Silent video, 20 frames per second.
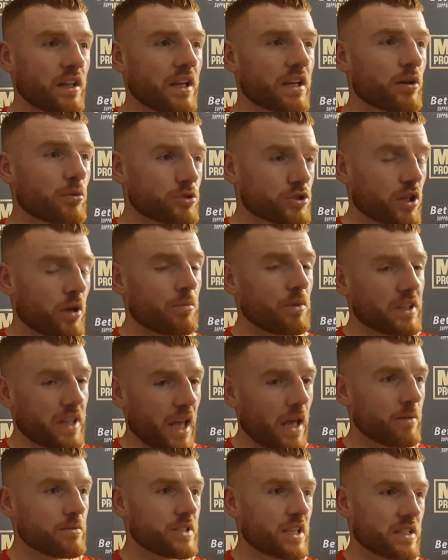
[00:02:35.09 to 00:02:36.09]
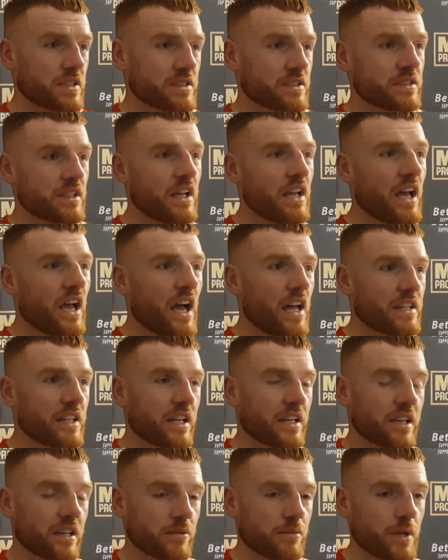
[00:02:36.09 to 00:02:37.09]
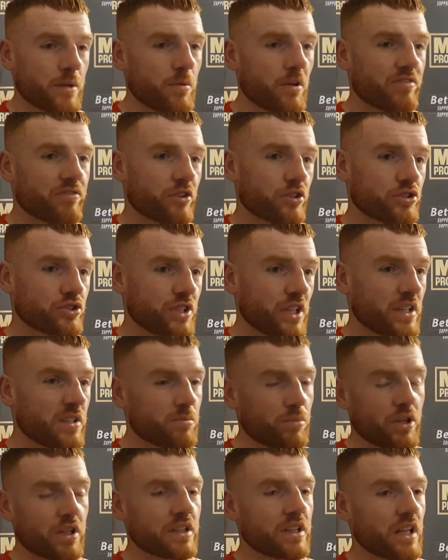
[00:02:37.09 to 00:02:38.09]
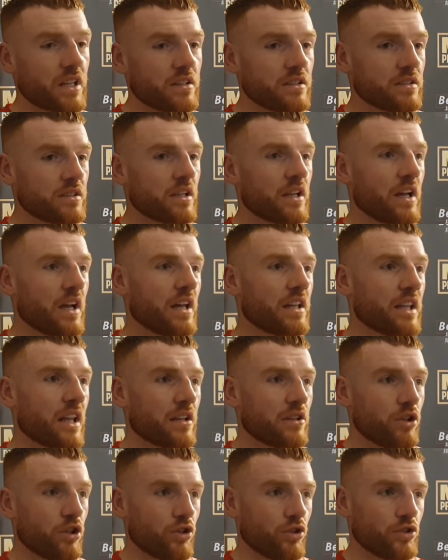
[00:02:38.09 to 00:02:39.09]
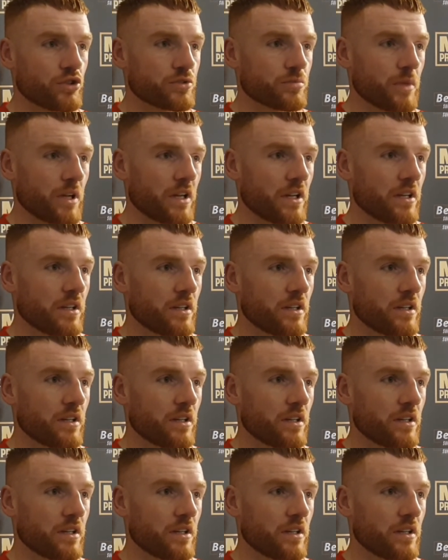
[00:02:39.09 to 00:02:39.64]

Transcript: Like there was a couple of times, yes, I did get a wee bit frustrated, but it didn't it didn't lose my